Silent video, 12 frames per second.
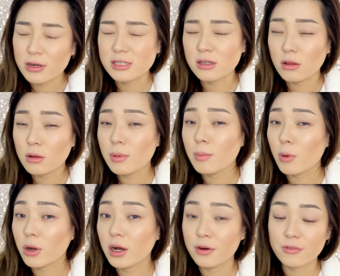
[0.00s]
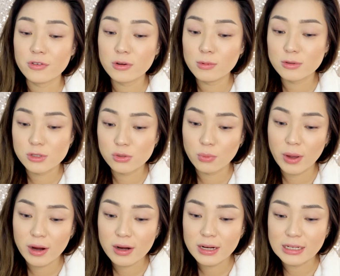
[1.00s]
It's a little bit more comfortable to
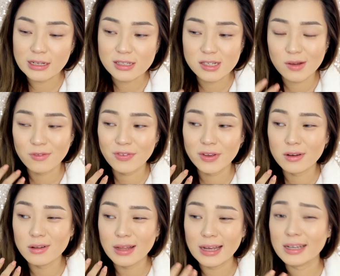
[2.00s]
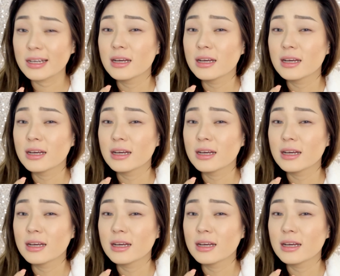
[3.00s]
wear. It doesn't feel like